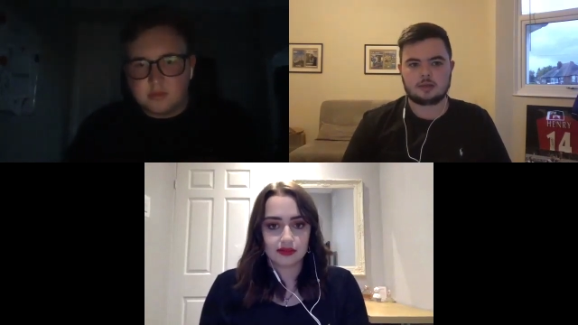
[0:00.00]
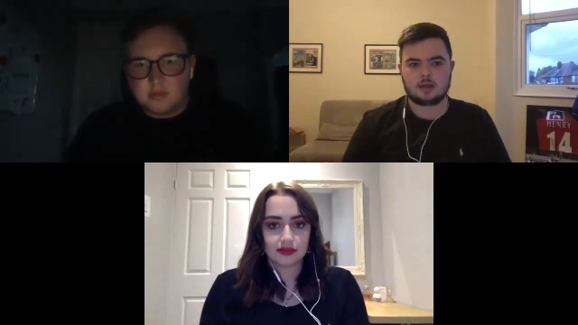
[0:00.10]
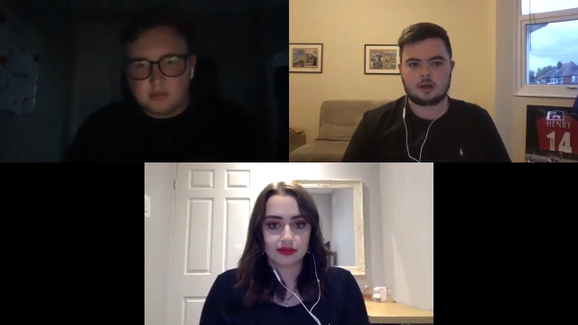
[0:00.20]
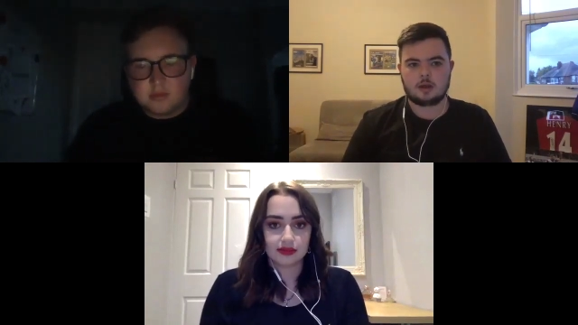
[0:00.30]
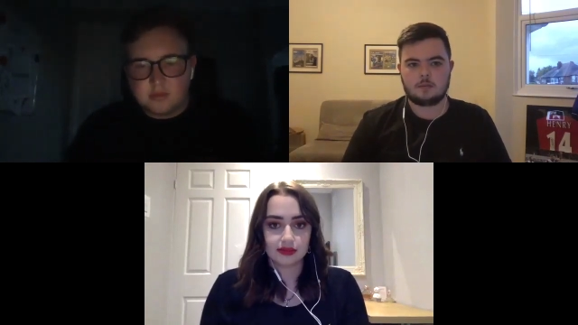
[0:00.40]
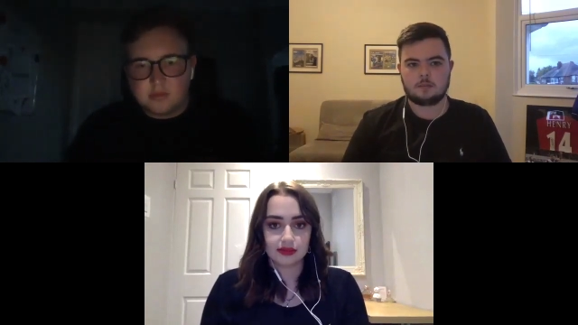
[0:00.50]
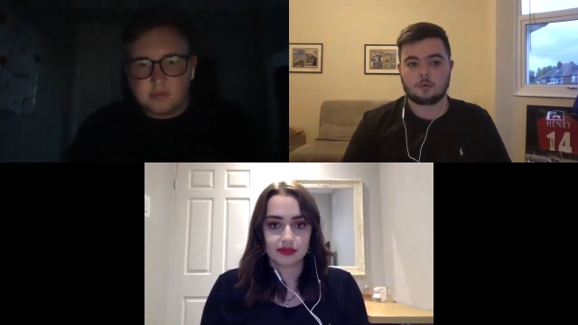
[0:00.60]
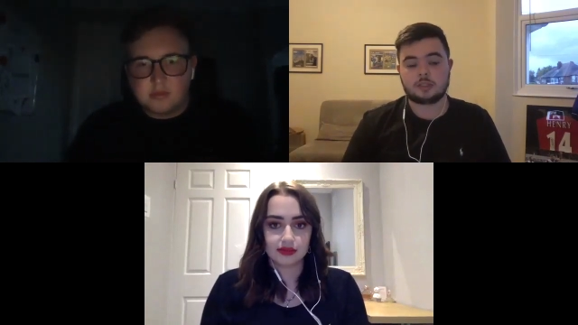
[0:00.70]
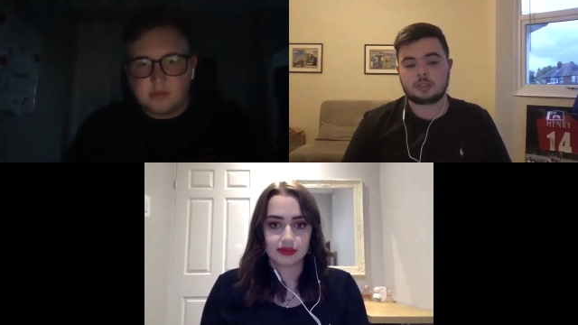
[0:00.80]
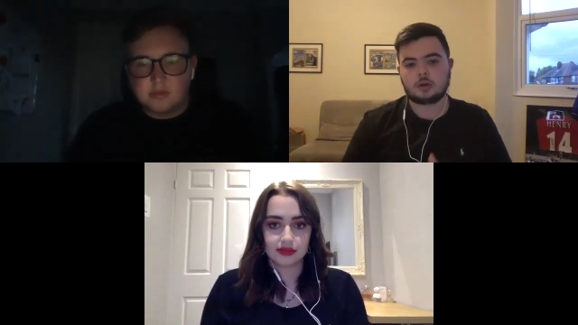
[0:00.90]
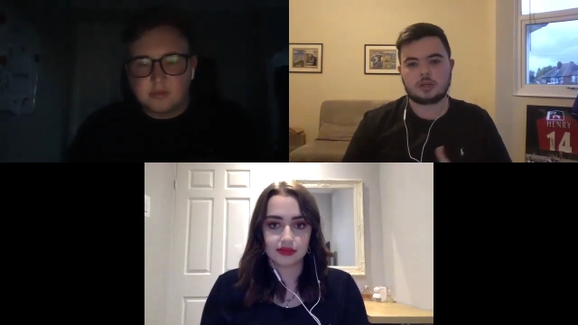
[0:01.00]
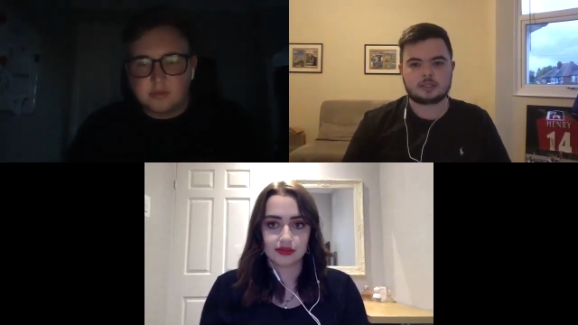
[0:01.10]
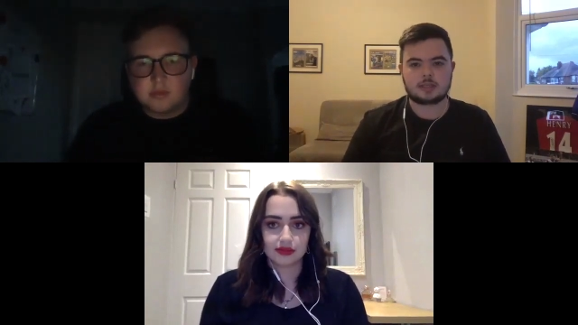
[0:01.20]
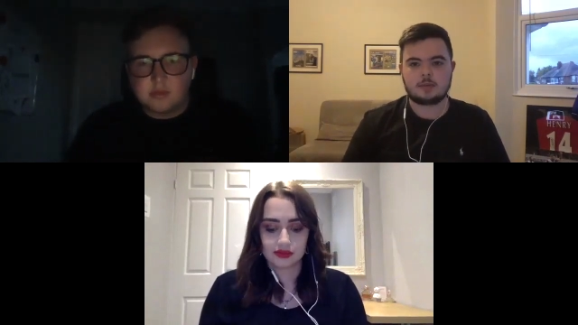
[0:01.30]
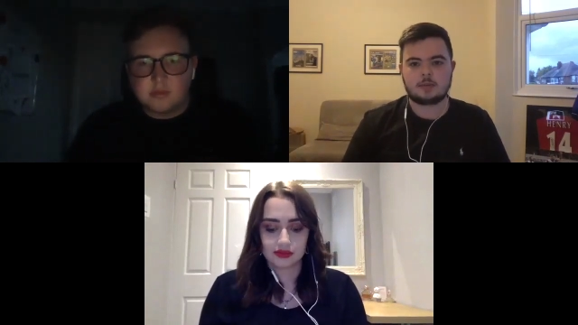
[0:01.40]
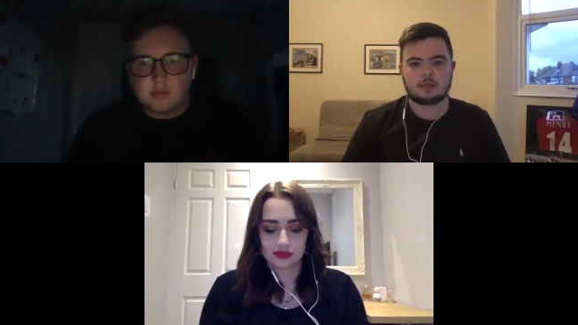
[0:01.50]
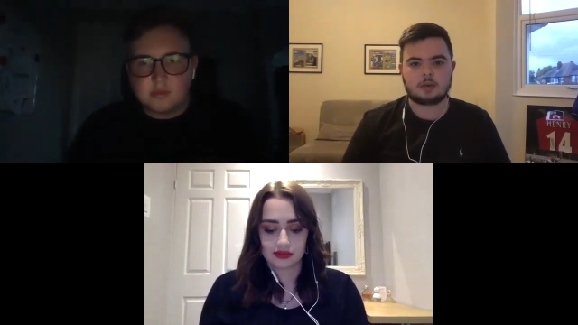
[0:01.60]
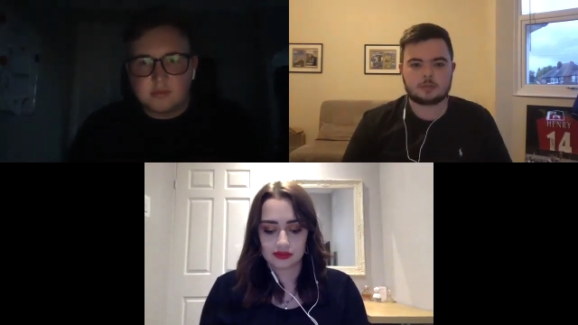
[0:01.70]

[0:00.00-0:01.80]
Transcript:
Speaker 1: um, once he'd got his team in, you know, it's